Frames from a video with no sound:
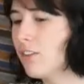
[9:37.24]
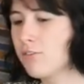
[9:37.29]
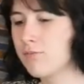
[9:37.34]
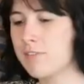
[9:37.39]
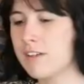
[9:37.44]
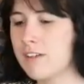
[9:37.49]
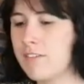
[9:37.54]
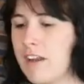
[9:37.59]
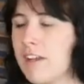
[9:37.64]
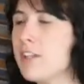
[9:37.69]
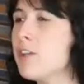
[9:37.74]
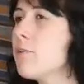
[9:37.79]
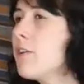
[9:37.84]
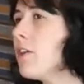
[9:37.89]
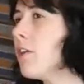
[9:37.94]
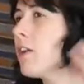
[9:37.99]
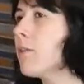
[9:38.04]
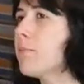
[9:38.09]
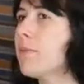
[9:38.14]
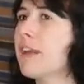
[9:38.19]
It's really, and you
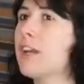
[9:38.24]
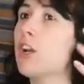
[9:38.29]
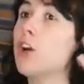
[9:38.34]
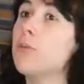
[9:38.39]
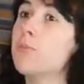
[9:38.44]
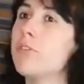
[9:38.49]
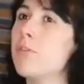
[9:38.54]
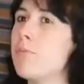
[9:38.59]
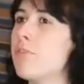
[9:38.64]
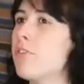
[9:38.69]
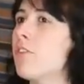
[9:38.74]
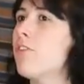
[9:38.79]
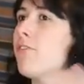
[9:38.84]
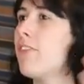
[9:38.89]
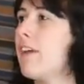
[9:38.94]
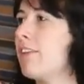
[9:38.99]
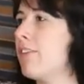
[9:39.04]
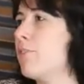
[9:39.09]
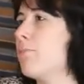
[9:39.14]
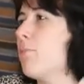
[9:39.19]
can pick up some stuff
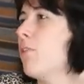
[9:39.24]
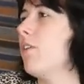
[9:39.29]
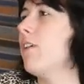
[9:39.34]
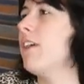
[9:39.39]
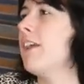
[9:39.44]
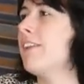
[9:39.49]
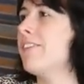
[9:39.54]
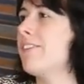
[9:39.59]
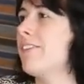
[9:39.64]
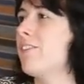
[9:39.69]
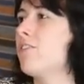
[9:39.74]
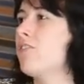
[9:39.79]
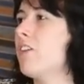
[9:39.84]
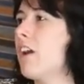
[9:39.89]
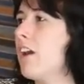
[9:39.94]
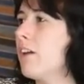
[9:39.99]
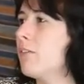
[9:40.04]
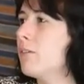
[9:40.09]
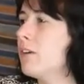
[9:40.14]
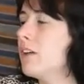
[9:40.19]
then to put into the show.
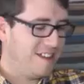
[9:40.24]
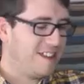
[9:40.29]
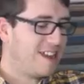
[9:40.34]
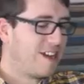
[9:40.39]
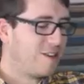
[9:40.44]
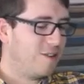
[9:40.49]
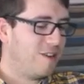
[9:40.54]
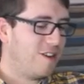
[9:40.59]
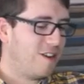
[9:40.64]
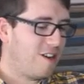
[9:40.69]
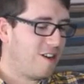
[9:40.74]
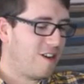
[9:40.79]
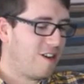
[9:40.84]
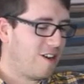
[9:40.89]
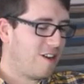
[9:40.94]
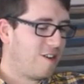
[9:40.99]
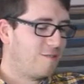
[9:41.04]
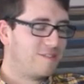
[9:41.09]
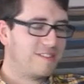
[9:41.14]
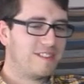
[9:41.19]
Now,
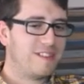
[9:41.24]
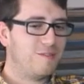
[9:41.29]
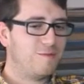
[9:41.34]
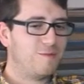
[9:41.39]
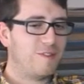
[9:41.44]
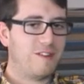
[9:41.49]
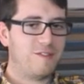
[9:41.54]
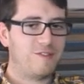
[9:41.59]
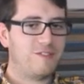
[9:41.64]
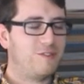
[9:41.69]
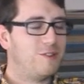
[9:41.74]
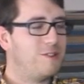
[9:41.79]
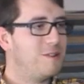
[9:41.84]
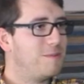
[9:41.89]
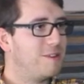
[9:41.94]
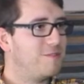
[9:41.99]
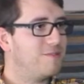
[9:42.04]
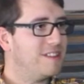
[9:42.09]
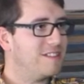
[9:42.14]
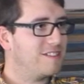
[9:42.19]
obviously, doing a
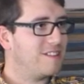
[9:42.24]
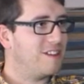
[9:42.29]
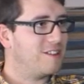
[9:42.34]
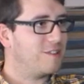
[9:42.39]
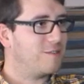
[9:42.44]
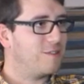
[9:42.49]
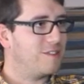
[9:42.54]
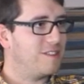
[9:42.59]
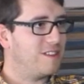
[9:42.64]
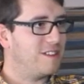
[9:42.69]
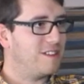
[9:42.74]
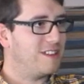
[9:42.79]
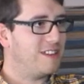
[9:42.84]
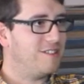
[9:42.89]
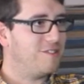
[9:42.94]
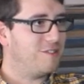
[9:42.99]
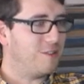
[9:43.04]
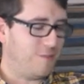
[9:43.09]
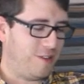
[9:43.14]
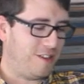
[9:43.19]
bit of research for the
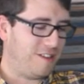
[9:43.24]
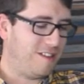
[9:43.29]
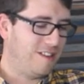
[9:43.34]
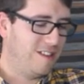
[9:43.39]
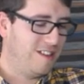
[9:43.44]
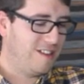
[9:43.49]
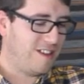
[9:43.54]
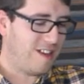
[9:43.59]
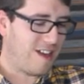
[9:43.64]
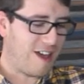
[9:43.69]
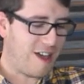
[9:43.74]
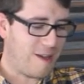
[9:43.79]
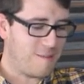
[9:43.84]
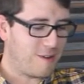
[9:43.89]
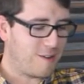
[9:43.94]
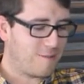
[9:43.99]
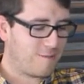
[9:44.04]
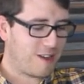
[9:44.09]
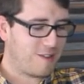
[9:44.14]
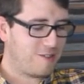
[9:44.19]
interview,
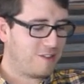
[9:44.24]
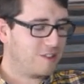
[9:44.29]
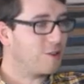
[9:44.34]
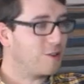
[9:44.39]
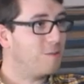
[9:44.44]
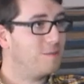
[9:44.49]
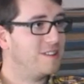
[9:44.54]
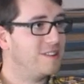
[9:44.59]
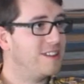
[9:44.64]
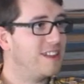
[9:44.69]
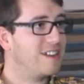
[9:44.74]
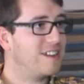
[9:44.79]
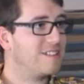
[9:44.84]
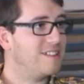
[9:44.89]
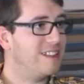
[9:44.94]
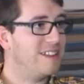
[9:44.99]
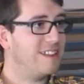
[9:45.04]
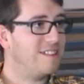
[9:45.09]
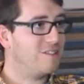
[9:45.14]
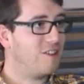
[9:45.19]
found that comedy and
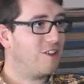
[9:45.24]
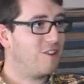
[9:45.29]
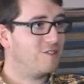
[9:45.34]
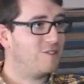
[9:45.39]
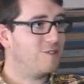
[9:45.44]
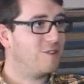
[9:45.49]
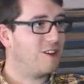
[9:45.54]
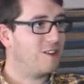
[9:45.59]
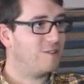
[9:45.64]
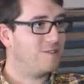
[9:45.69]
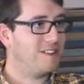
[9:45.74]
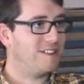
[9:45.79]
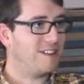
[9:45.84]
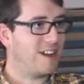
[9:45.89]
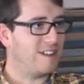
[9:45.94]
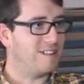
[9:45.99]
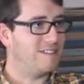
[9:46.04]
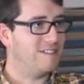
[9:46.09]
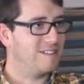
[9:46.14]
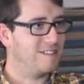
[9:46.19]
acting aren't your only
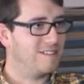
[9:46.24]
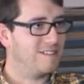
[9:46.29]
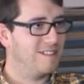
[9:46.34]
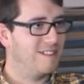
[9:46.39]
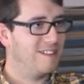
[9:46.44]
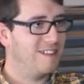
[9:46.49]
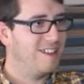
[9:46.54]
talents.